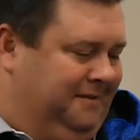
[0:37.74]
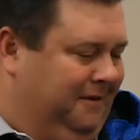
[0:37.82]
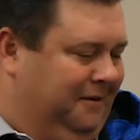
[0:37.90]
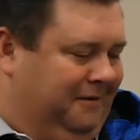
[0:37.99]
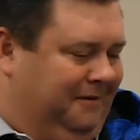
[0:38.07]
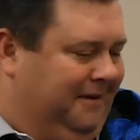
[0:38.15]

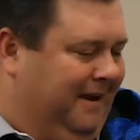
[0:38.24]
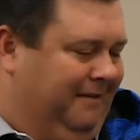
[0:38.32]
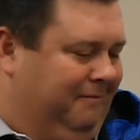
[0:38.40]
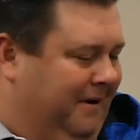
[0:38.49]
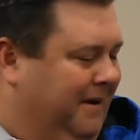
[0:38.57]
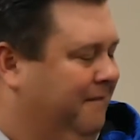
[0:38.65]

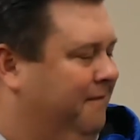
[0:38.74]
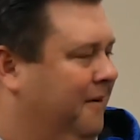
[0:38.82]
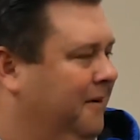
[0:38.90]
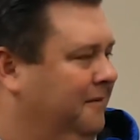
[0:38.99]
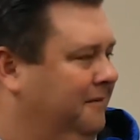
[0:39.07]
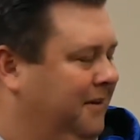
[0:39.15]
I have
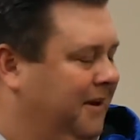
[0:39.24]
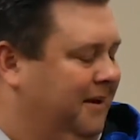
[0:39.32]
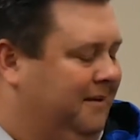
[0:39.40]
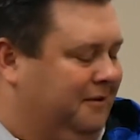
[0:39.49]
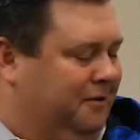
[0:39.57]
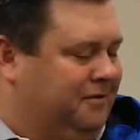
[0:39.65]
fun. You
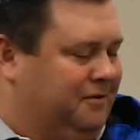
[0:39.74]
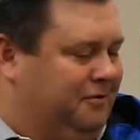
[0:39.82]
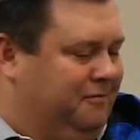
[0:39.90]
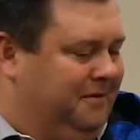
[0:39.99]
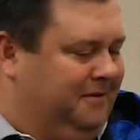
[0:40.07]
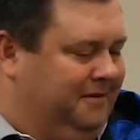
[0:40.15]
get close to
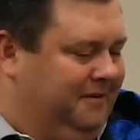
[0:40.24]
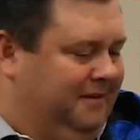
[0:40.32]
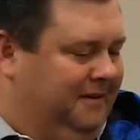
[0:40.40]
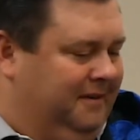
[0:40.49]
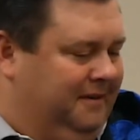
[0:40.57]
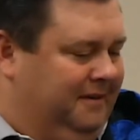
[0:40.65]
them,
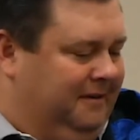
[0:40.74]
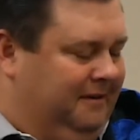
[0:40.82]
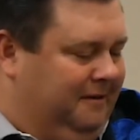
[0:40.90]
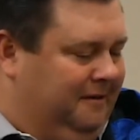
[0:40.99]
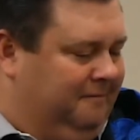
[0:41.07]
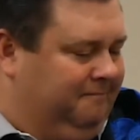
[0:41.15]

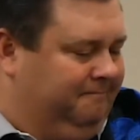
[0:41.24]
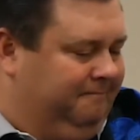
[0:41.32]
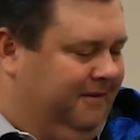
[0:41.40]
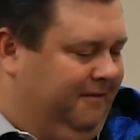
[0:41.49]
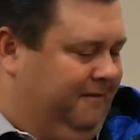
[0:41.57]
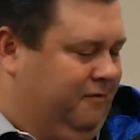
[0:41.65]
and
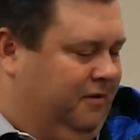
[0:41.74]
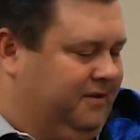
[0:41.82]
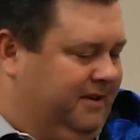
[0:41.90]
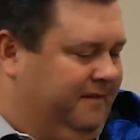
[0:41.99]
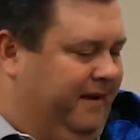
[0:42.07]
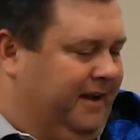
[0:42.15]
of course
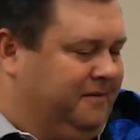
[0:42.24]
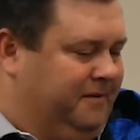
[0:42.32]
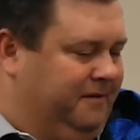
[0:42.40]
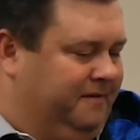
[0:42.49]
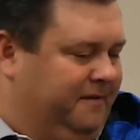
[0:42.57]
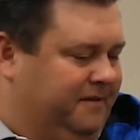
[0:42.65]
the
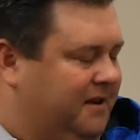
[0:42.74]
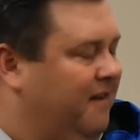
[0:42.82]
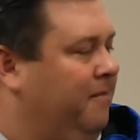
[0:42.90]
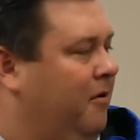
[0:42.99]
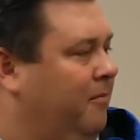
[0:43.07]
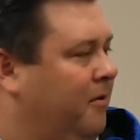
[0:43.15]
advancement of
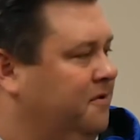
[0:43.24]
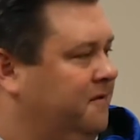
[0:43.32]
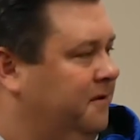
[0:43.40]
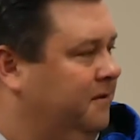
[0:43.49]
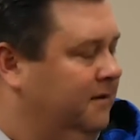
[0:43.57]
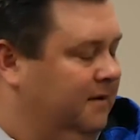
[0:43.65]
softball in
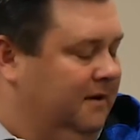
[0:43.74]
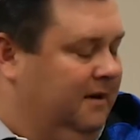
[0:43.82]
Marshfield.